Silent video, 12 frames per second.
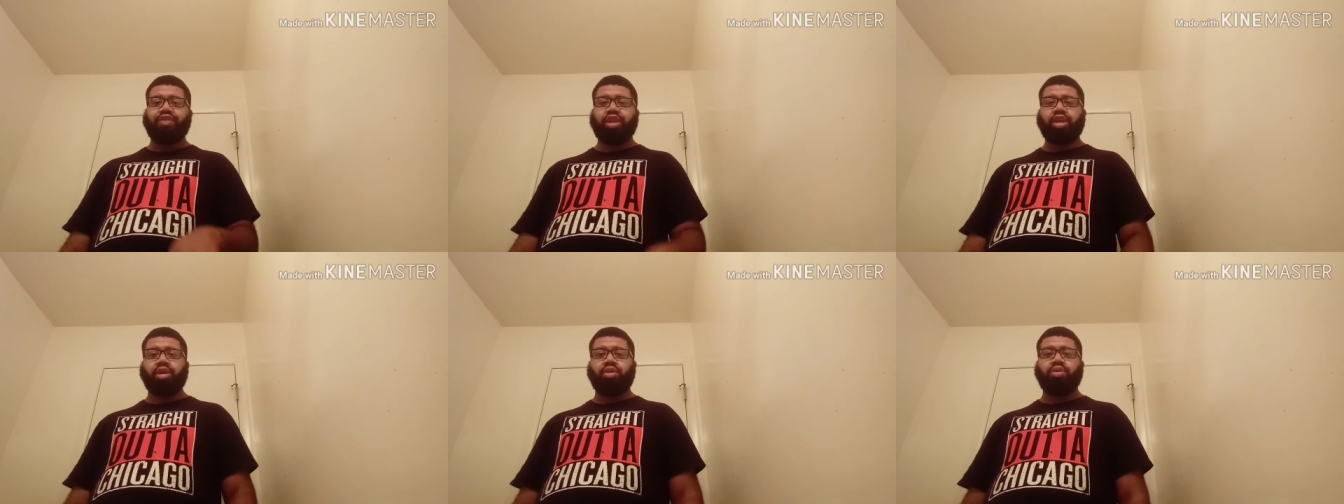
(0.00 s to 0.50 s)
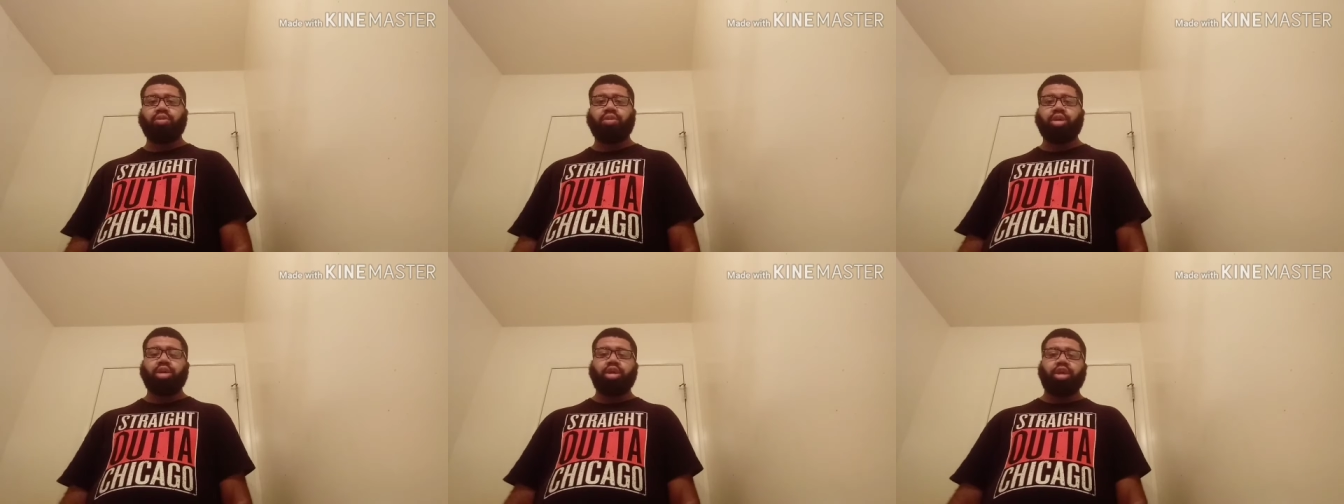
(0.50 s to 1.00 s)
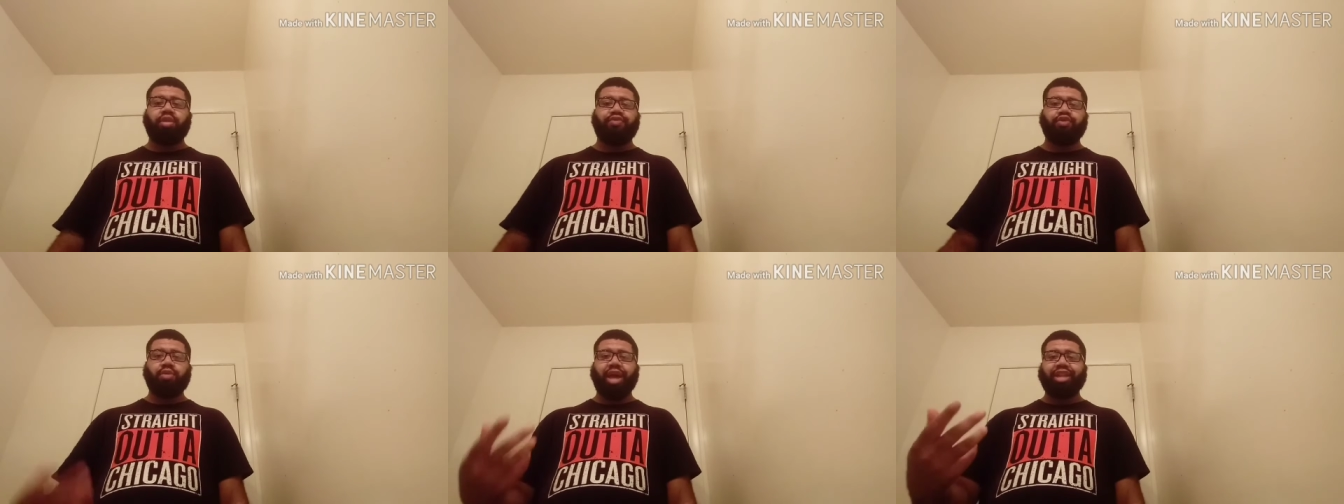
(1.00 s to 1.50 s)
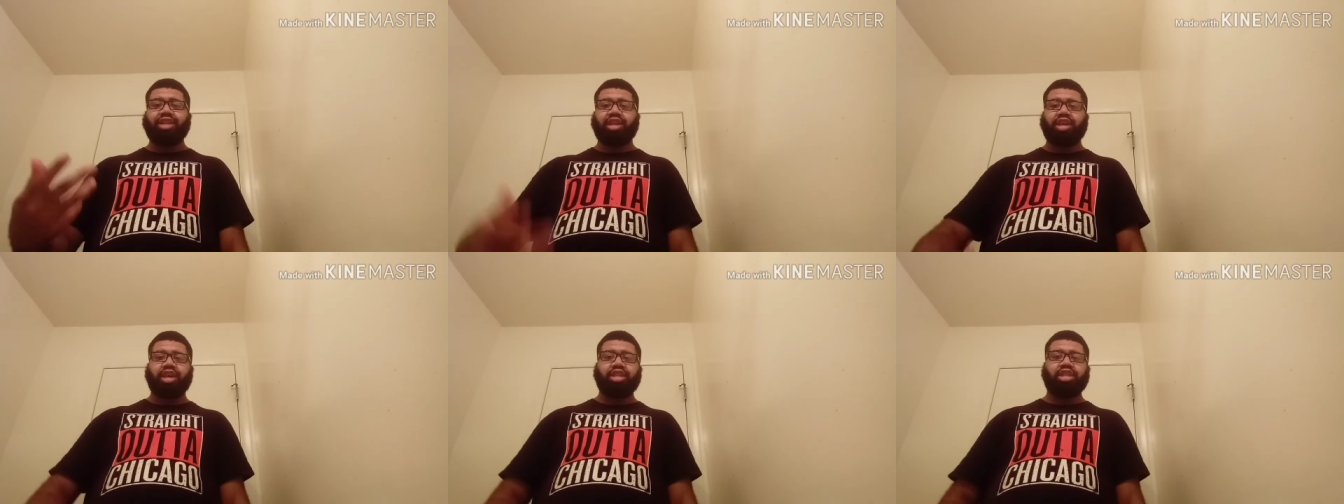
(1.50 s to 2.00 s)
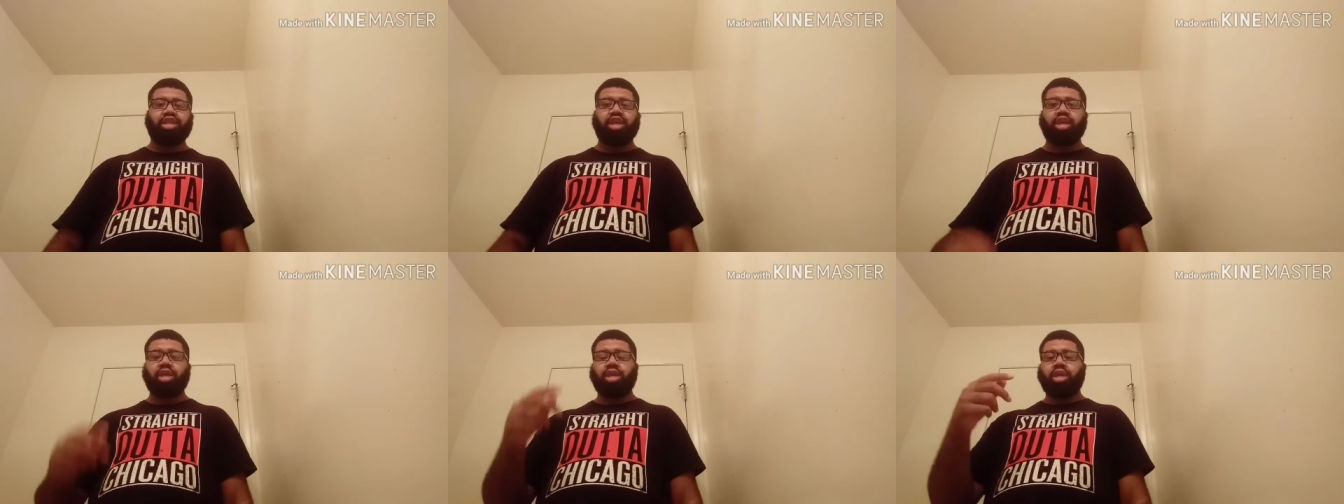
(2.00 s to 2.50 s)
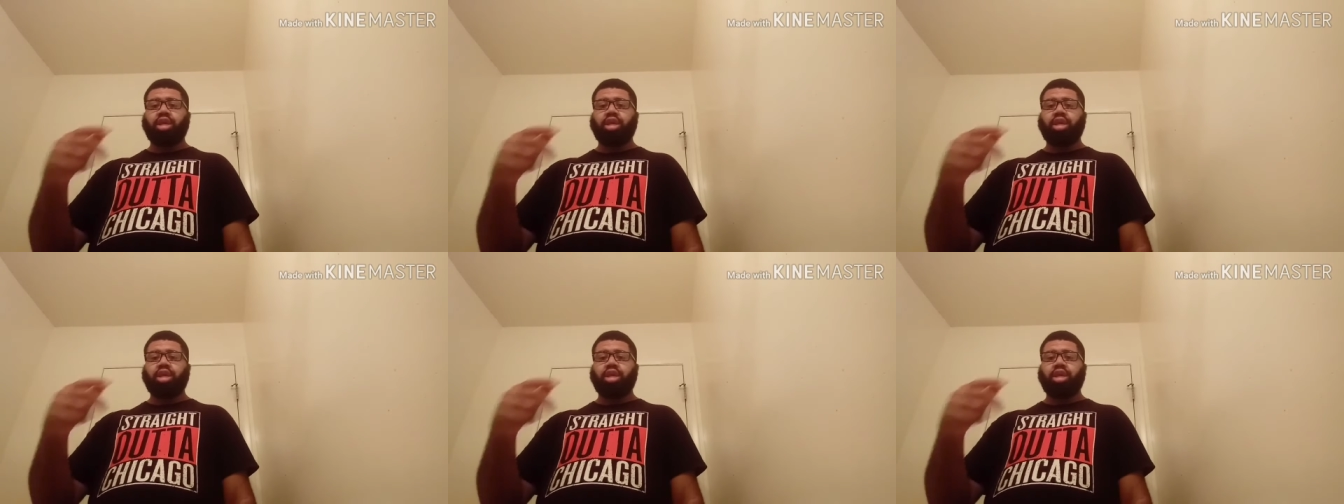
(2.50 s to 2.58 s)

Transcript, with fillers: video, and if you like the content,